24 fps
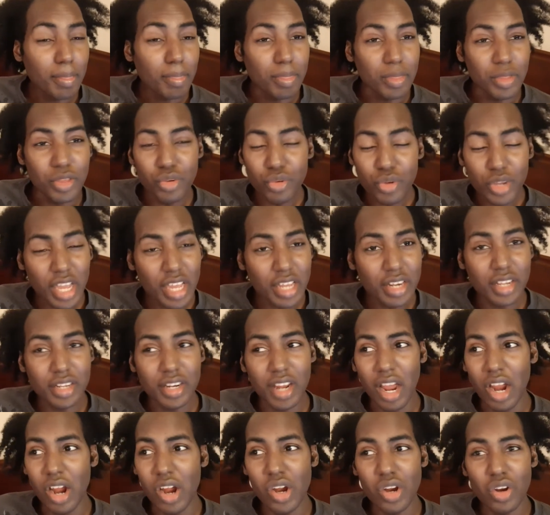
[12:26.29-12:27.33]
you get the
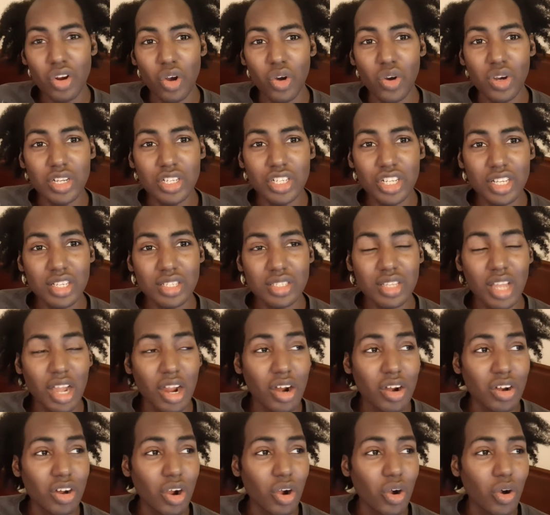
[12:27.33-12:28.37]
darn gonna just
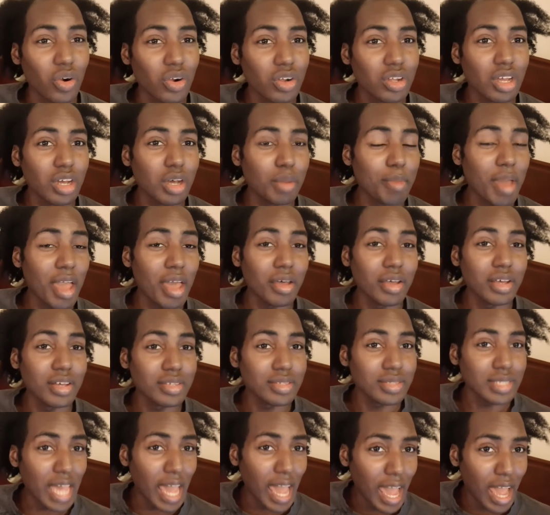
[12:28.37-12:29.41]
darn gonna come at her
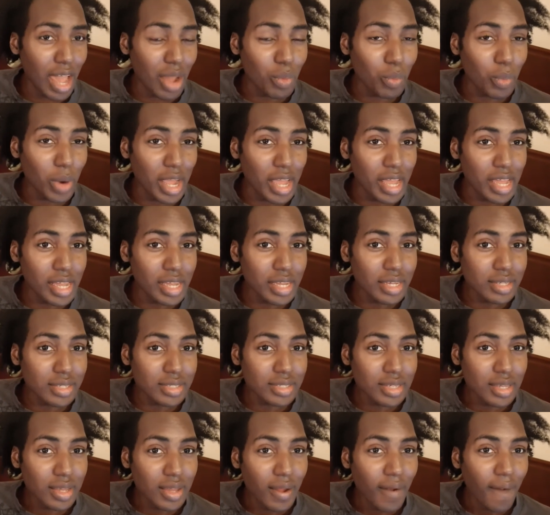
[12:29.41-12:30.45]

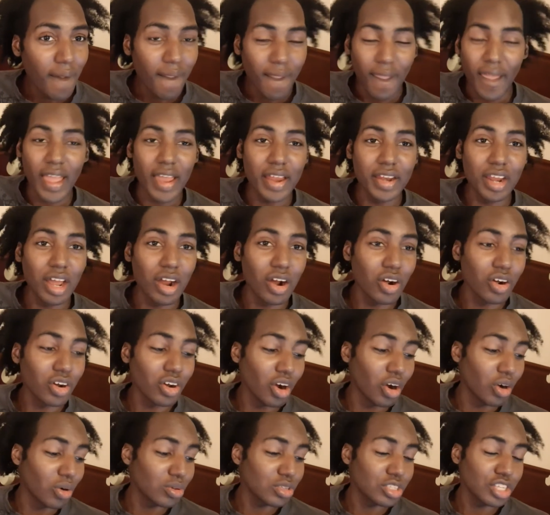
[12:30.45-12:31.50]
sideways and darn
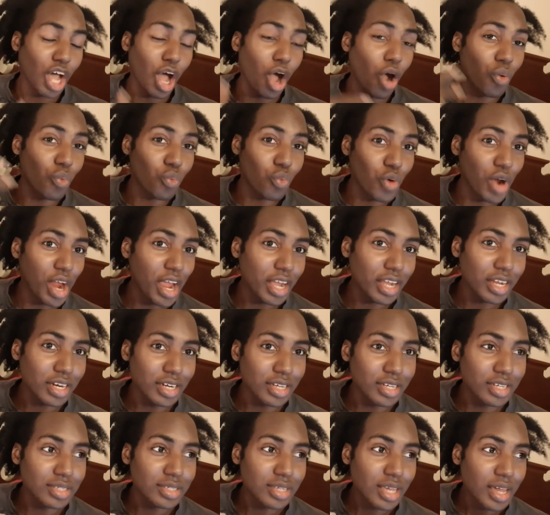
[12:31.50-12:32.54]
gonna talk
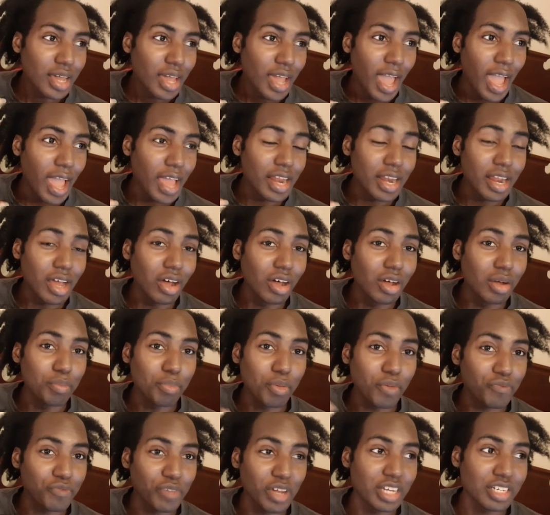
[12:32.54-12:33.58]
reckless and
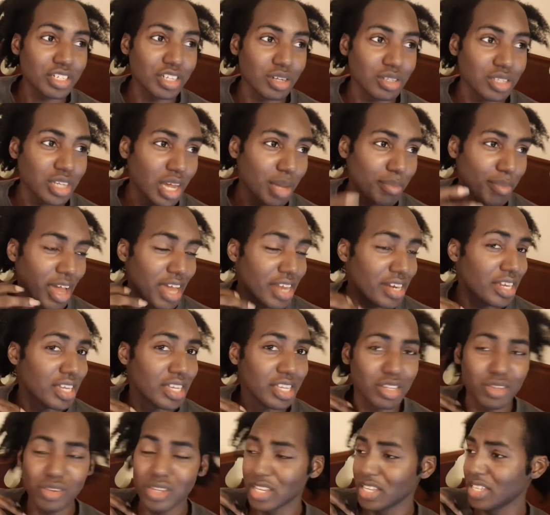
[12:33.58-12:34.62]
unprofessional, talking about
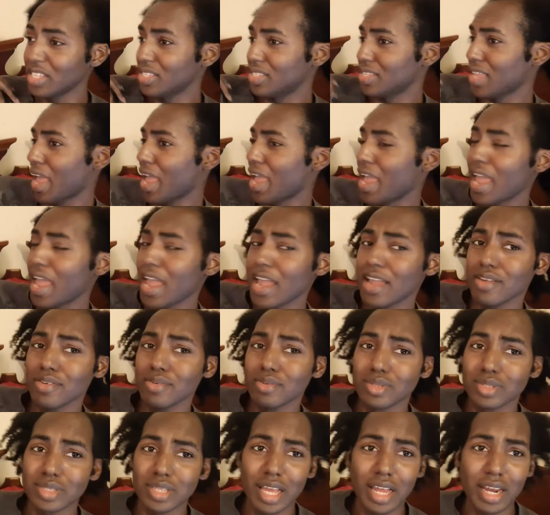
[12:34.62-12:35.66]
this the hair you
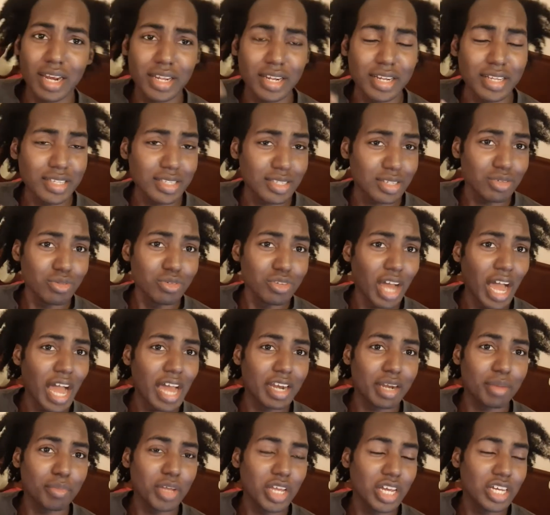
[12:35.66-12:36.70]
selling this, you got
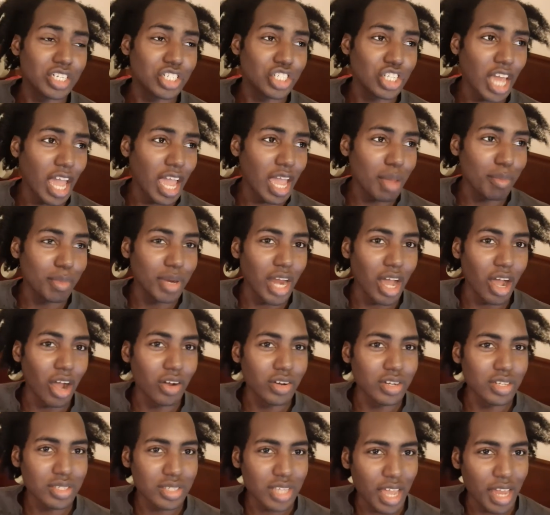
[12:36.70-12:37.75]
to be ashamed and all
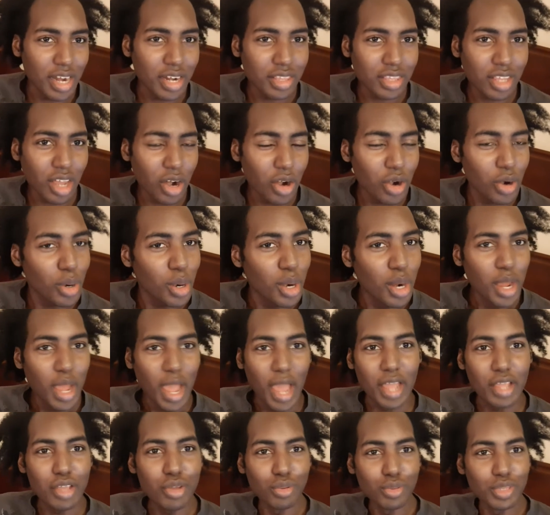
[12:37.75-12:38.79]
this, that, and the third.
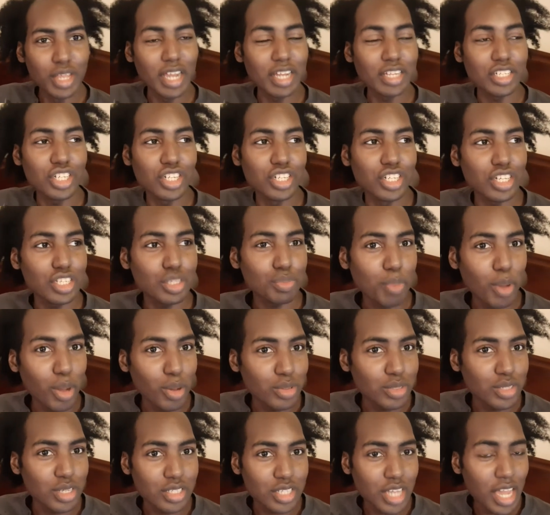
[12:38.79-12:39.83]
And you think she just
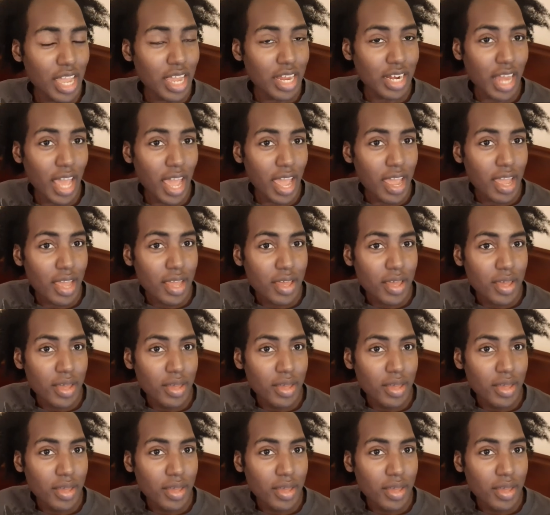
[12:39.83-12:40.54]
supposed to take that?